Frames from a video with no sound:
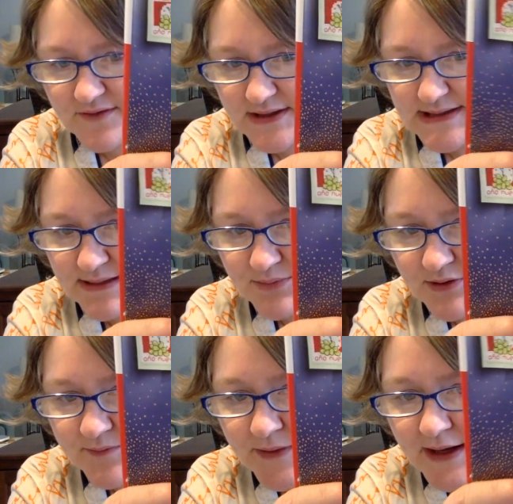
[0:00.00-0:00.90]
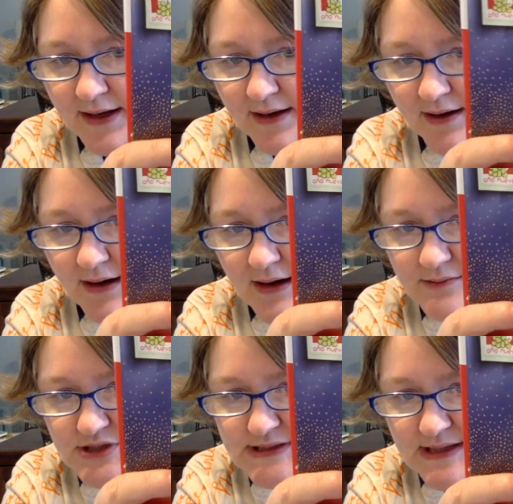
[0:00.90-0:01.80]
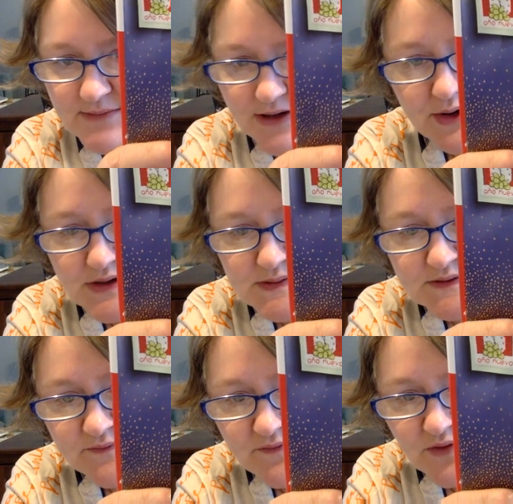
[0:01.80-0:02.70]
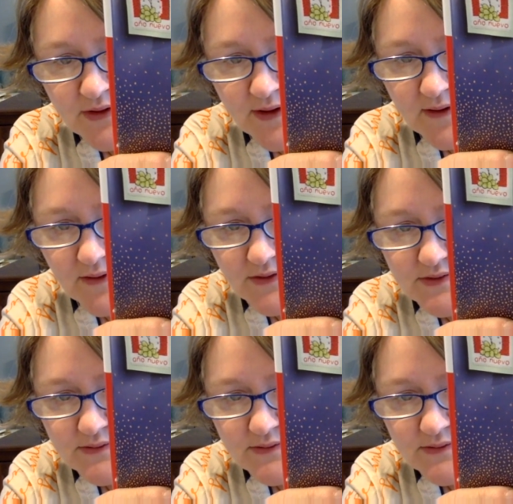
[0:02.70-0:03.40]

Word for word: for example. Um, just say Merry Christmas from Florida. Or